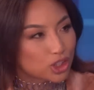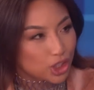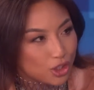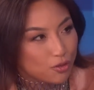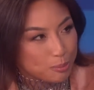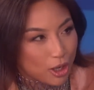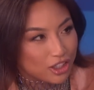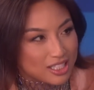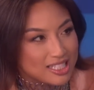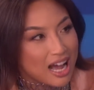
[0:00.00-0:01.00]
to look for
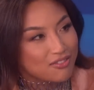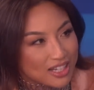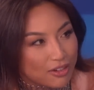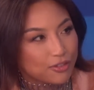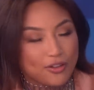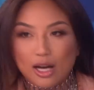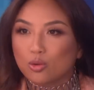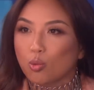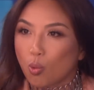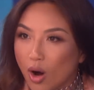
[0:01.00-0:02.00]
parties, I've never
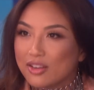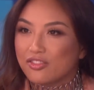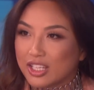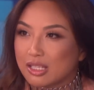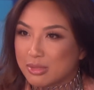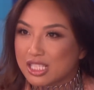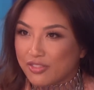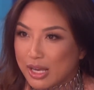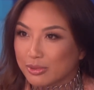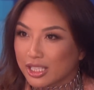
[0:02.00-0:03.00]
found one Vietnamese
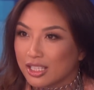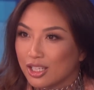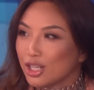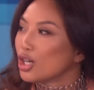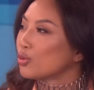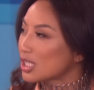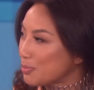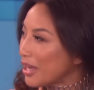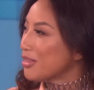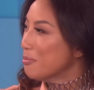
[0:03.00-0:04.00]
family who will
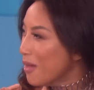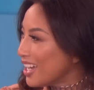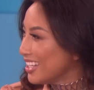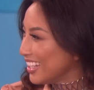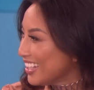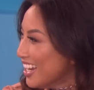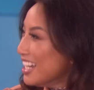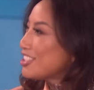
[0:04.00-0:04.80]
spend the money to